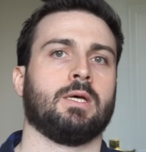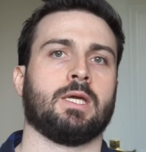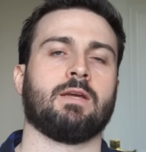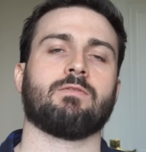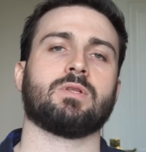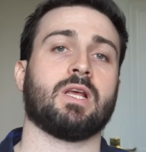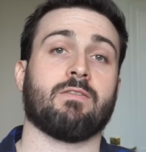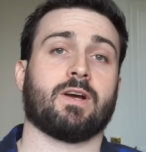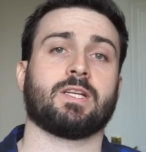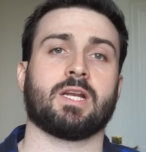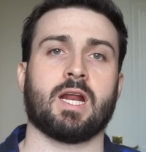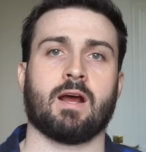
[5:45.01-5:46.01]
even if
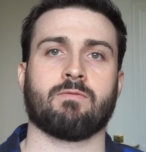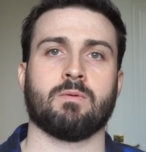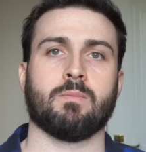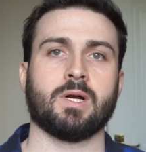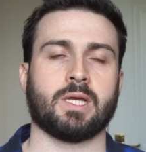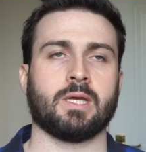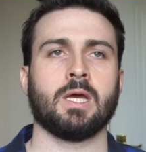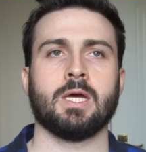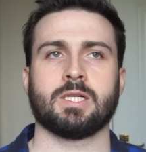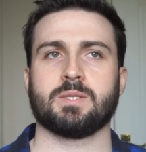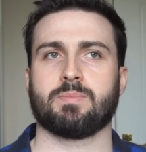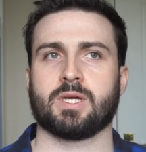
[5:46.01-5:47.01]
I didn't have the money,
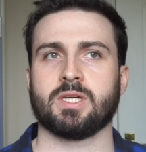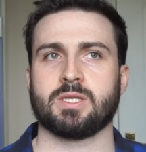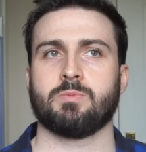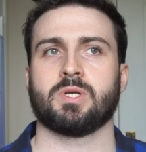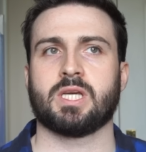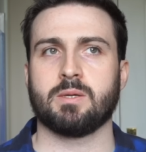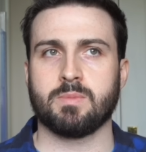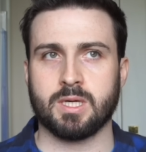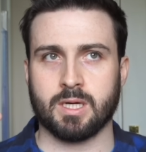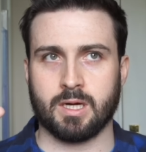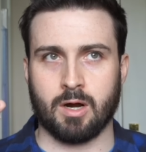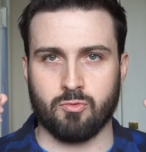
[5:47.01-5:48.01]
just because it would give
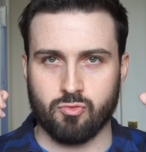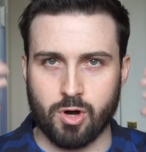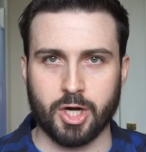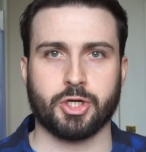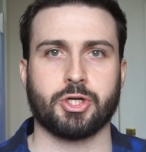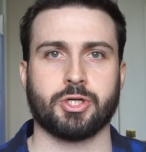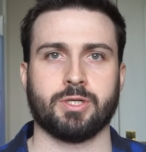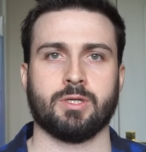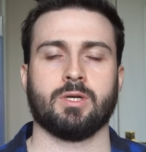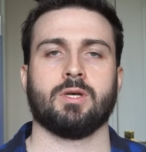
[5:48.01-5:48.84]
me a rush.